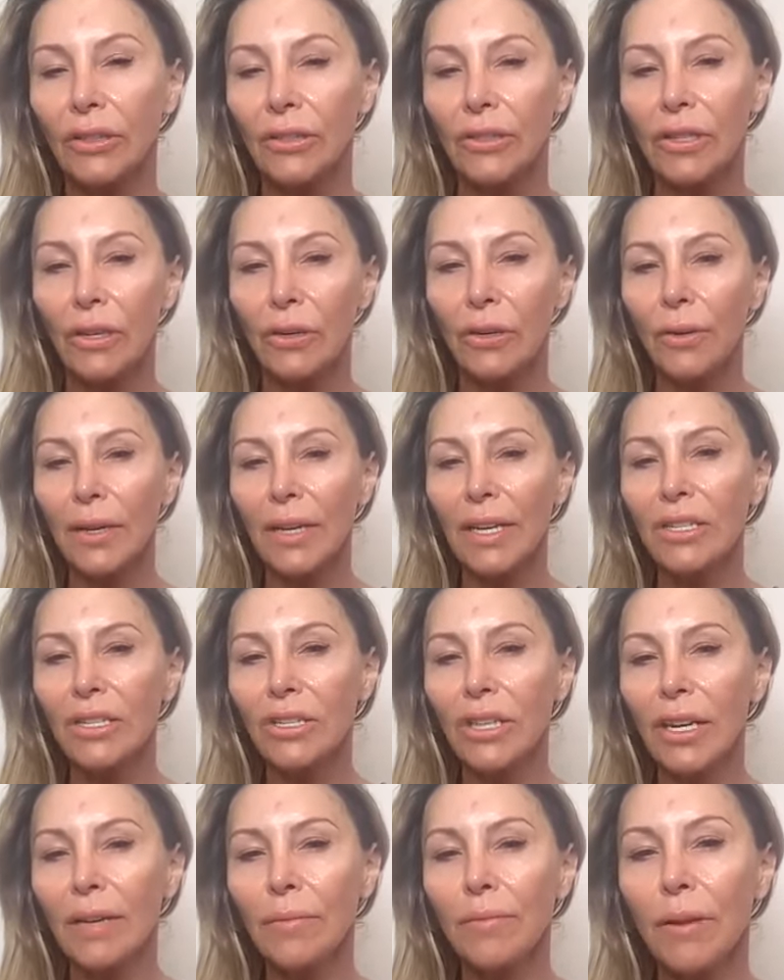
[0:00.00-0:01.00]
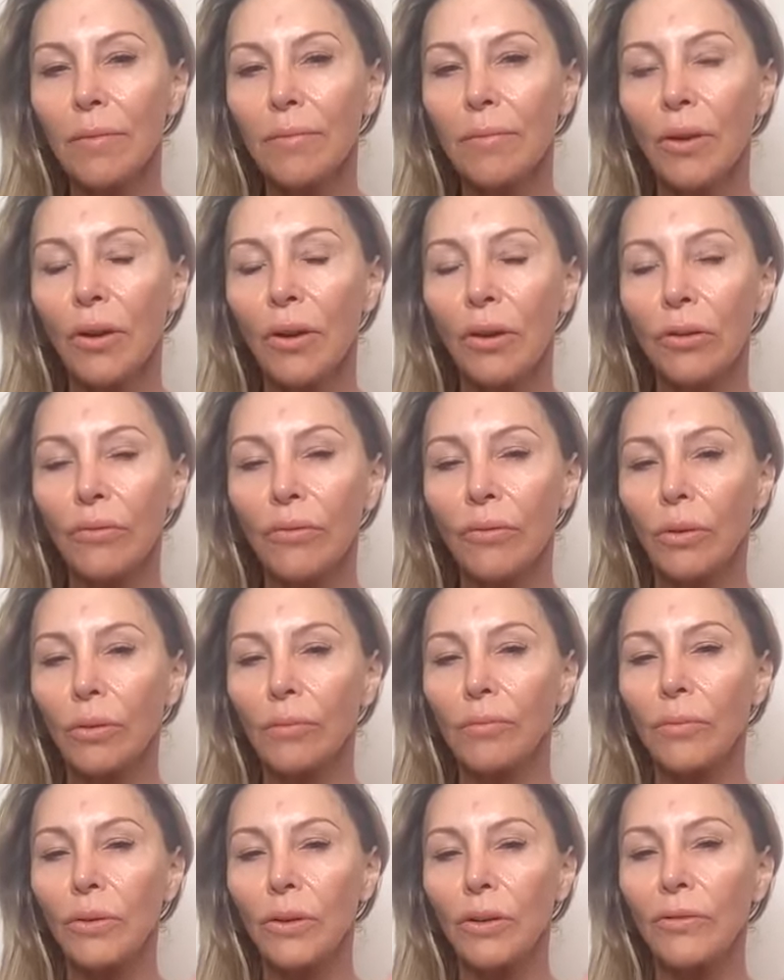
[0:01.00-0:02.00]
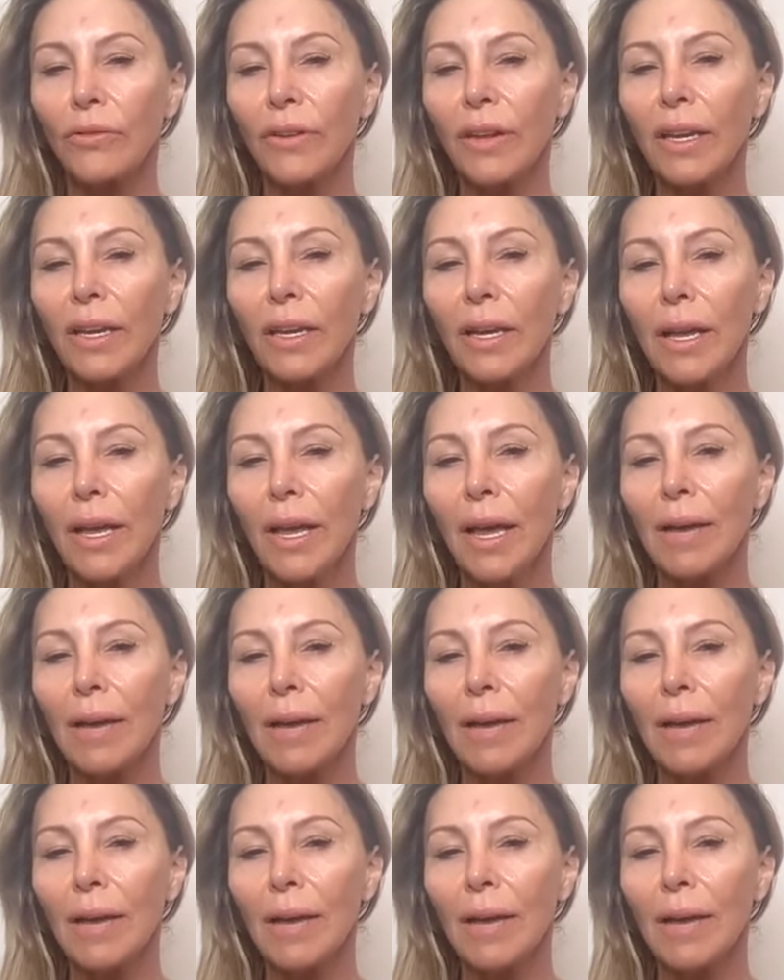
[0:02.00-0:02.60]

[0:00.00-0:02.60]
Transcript: So each time we move, we're moving